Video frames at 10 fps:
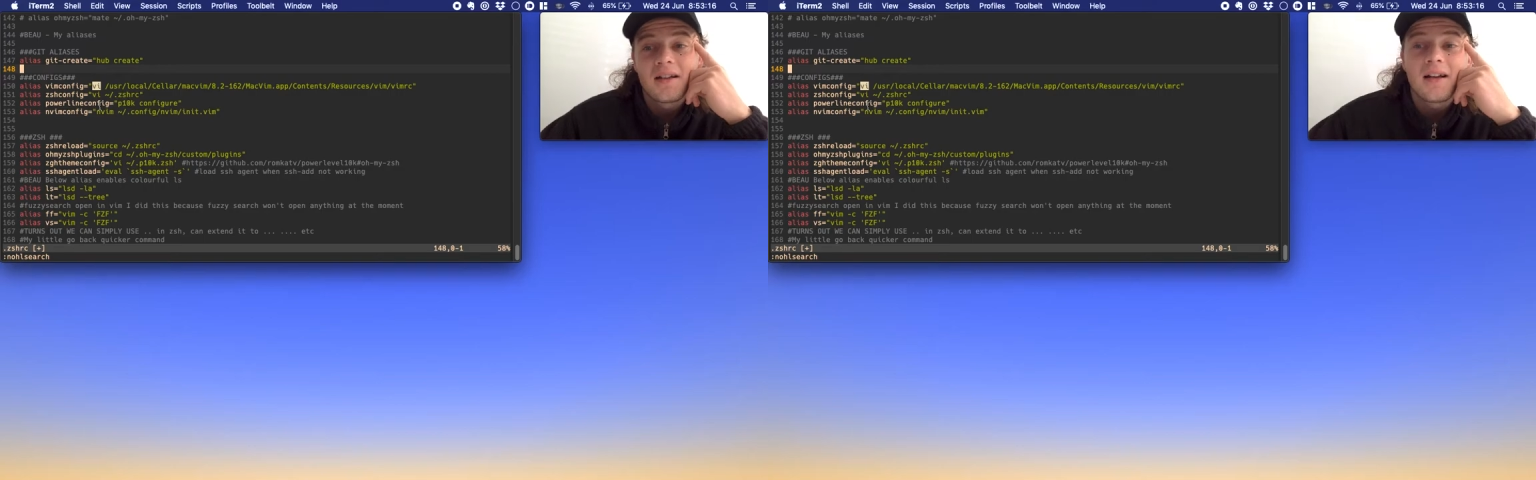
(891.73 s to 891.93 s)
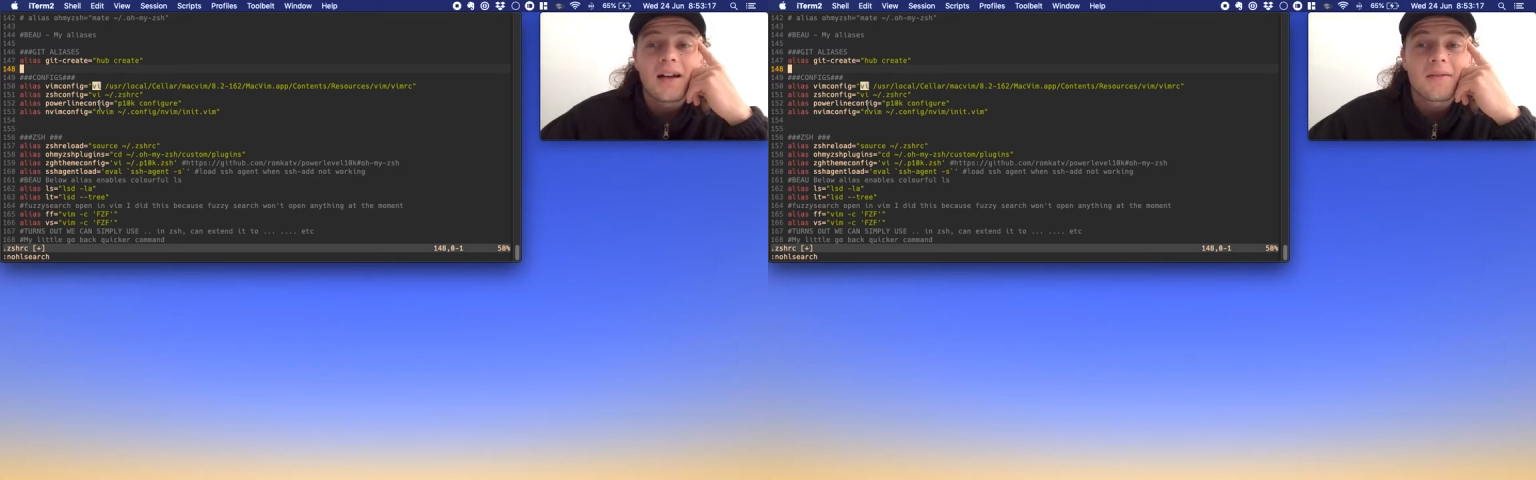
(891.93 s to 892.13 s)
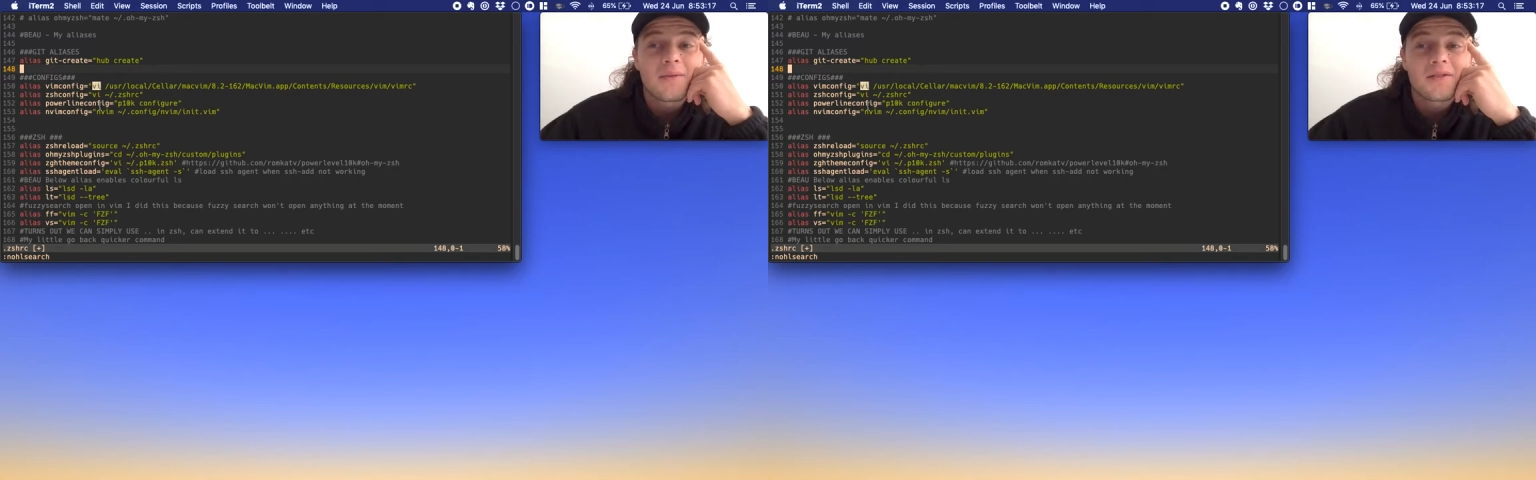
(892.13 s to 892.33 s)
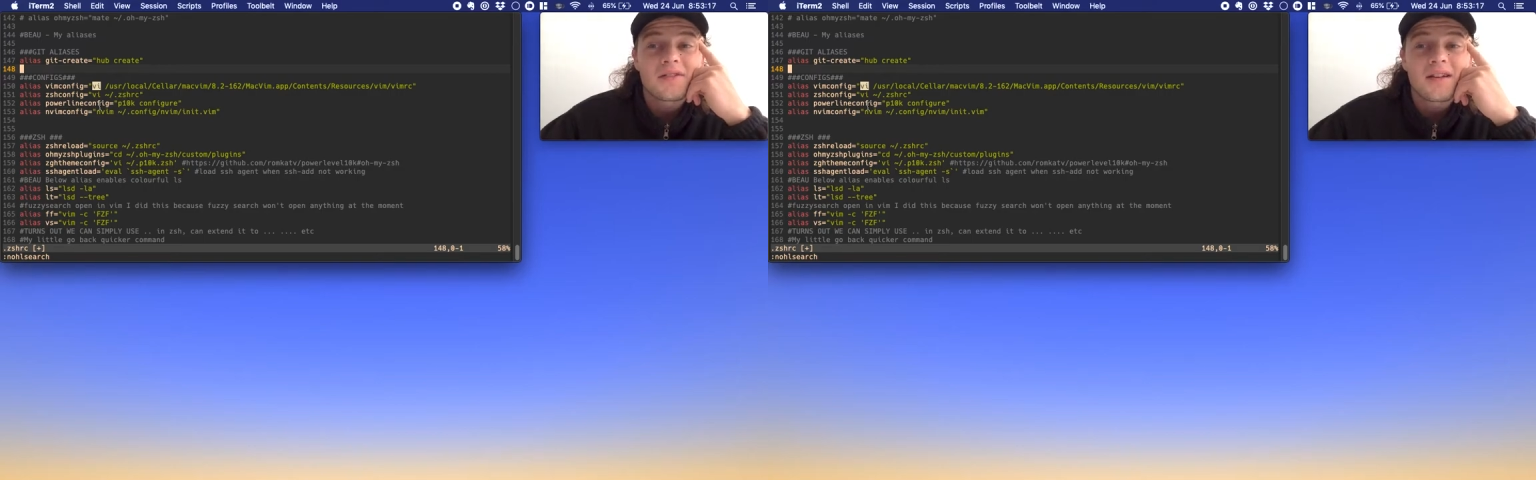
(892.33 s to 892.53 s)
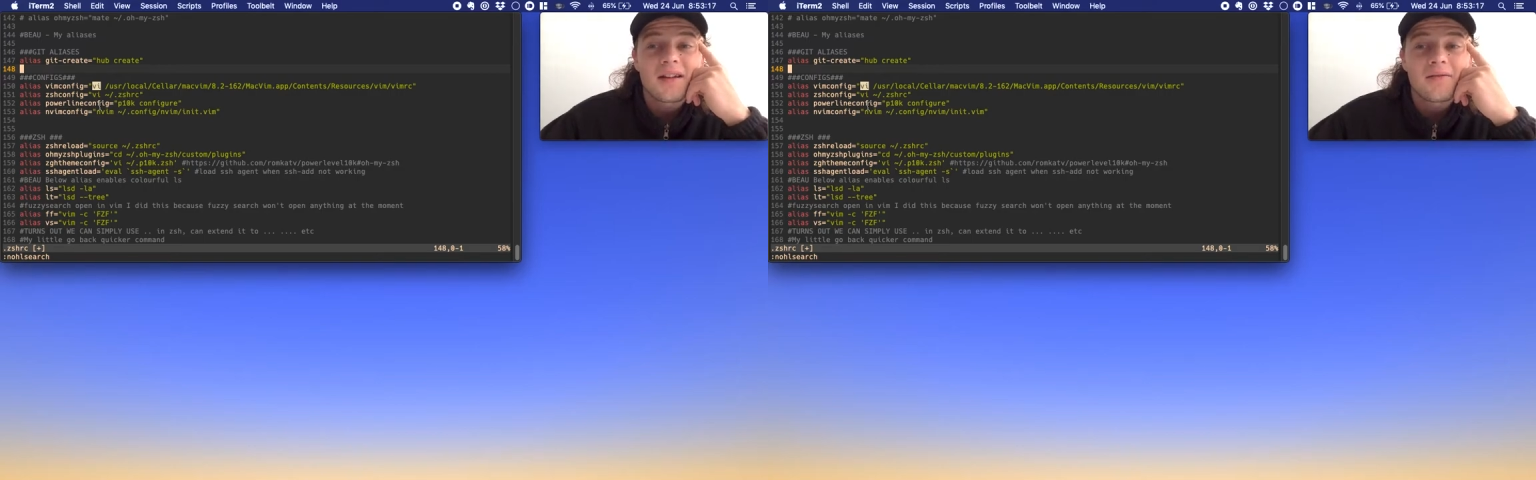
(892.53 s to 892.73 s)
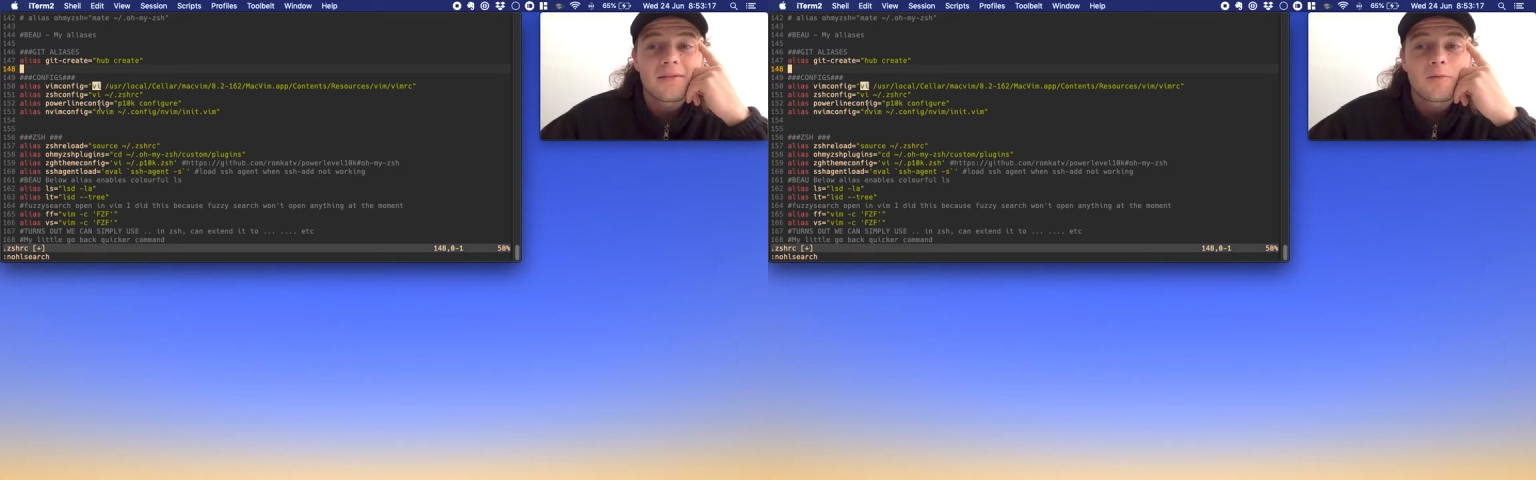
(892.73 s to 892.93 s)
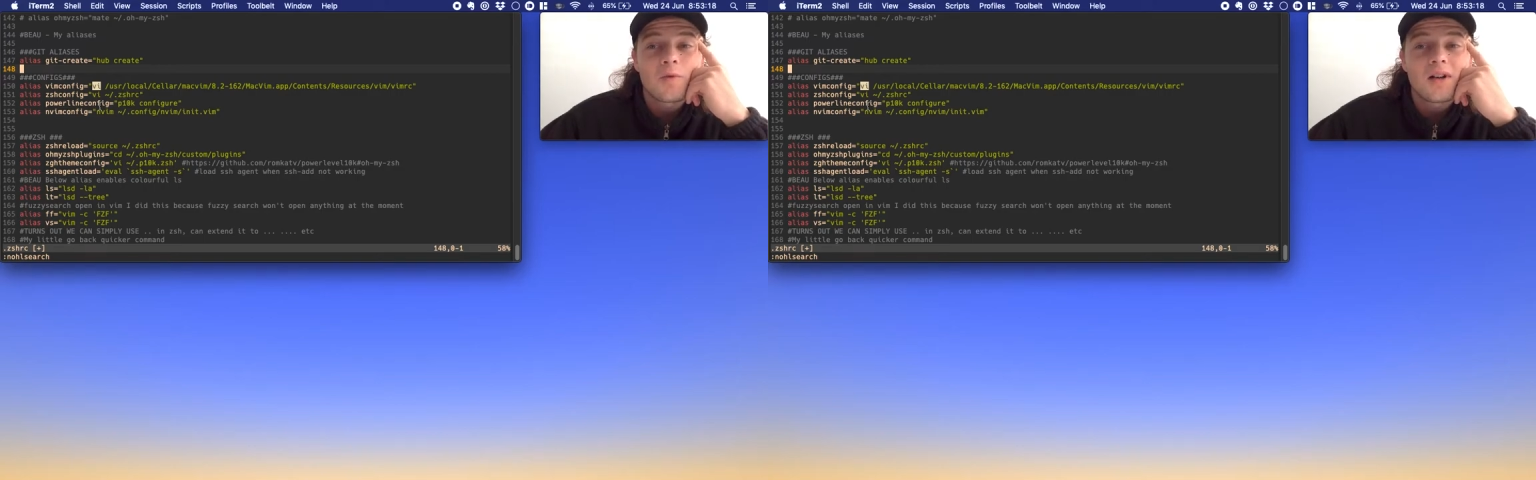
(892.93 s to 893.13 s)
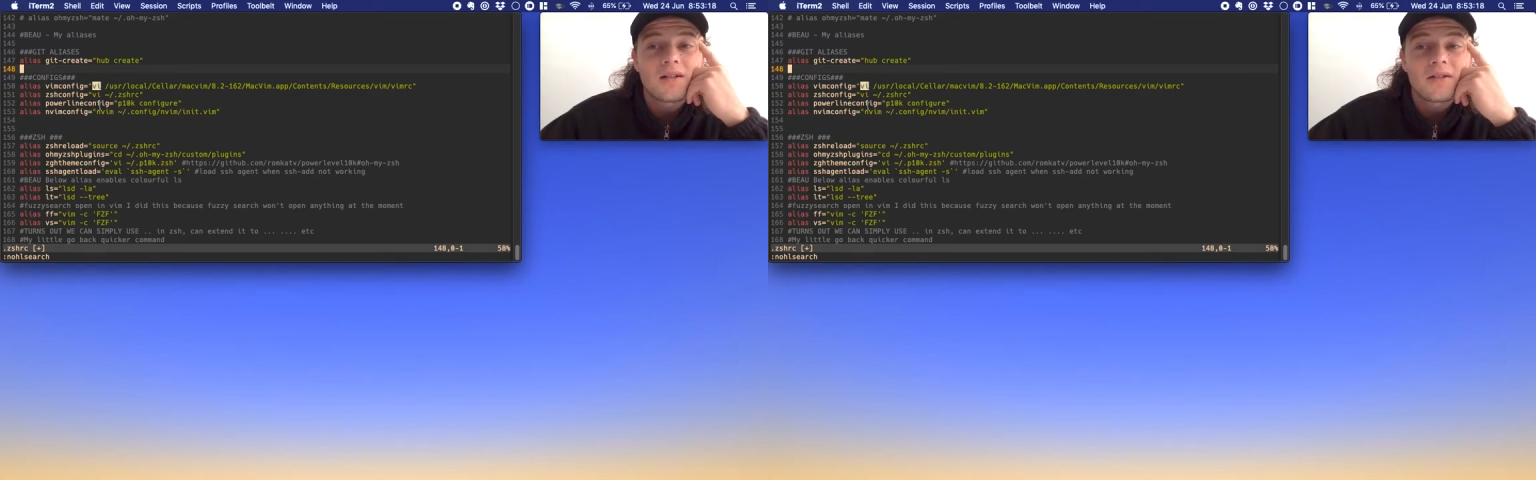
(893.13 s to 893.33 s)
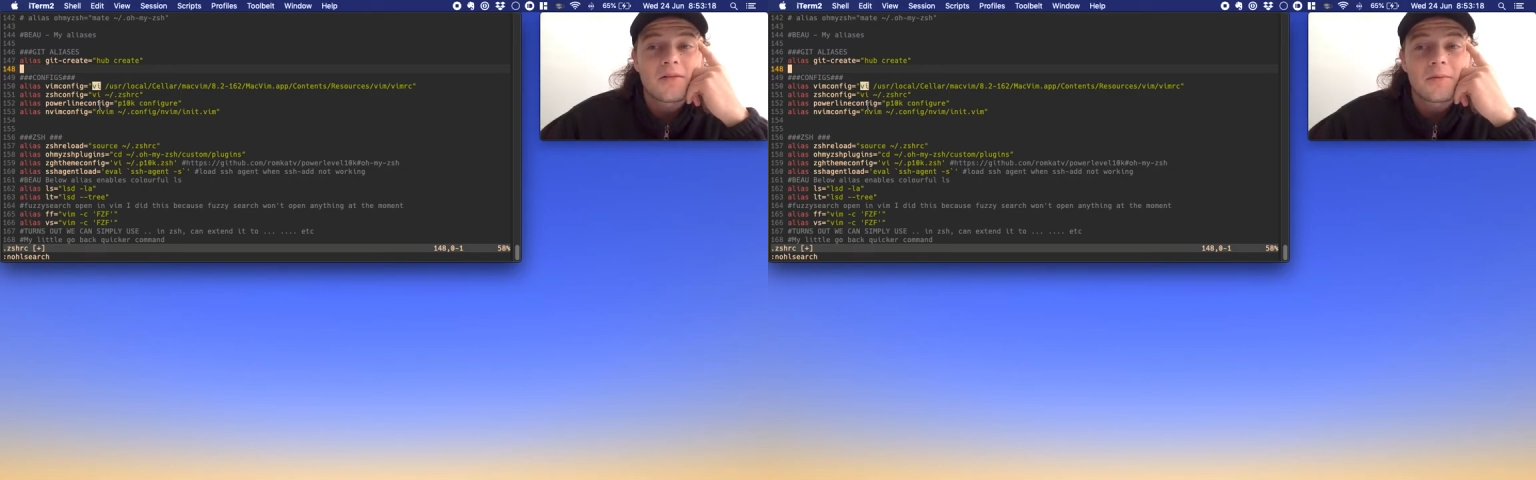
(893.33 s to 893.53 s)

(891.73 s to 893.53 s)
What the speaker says: I've switched to neovim a while ago,